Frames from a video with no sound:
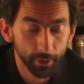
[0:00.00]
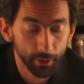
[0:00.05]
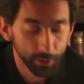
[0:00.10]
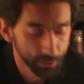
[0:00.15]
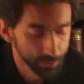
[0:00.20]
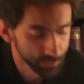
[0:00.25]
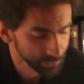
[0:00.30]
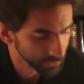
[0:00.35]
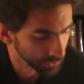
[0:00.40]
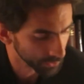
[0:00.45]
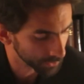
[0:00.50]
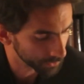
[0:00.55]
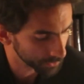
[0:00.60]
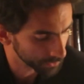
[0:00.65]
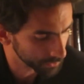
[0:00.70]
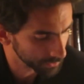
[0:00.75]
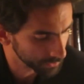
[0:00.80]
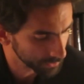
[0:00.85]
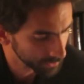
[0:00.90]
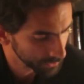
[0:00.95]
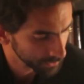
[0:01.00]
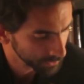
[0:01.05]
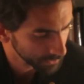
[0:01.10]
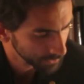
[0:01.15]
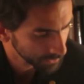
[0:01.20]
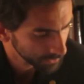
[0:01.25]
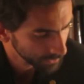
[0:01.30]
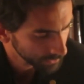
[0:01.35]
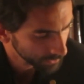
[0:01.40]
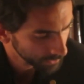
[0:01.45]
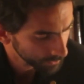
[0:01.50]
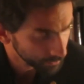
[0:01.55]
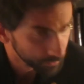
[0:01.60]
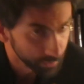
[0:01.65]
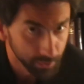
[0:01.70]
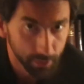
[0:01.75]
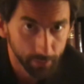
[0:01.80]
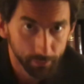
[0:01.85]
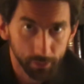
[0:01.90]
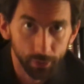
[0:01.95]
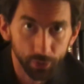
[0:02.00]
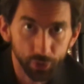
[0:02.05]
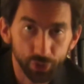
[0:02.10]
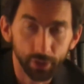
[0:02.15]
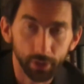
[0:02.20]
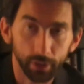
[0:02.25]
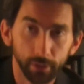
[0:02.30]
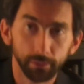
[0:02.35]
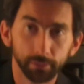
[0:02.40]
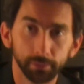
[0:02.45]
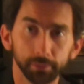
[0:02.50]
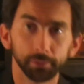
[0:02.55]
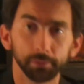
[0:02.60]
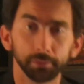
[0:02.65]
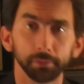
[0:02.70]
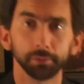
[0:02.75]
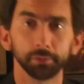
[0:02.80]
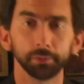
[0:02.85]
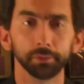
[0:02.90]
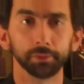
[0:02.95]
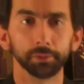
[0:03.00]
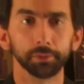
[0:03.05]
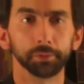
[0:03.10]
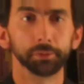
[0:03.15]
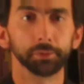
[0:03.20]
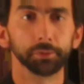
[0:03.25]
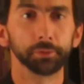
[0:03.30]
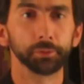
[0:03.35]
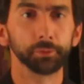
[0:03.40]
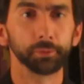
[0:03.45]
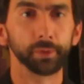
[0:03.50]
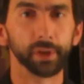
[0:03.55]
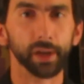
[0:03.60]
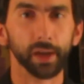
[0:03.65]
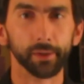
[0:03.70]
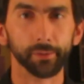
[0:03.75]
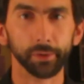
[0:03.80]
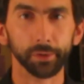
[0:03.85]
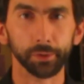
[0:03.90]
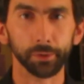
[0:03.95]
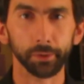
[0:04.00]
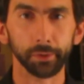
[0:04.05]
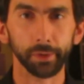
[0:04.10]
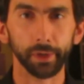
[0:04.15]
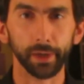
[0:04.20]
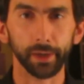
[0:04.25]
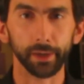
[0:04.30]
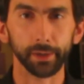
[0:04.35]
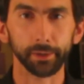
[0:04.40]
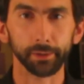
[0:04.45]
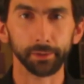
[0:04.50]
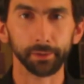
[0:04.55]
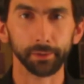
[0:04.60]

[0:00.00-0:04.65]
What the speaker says: So be of good cheer. We have a good God.